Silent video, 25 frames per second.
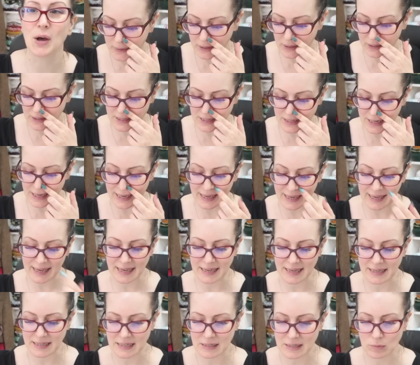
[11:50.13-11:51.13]
but it
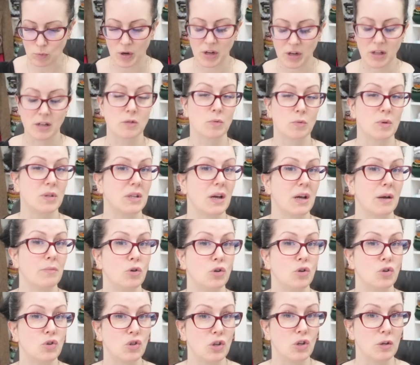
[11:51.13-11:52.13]
is one of those ones that I'm
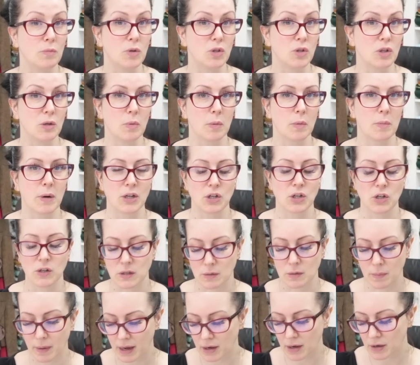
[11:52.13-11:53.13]
not super, super precious
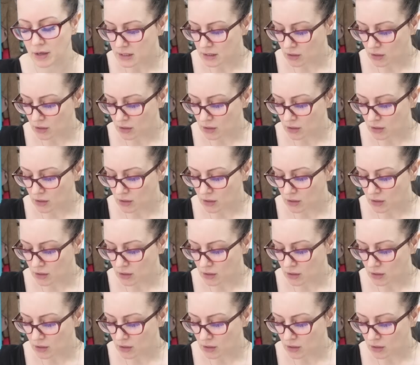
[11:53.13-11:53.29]
about.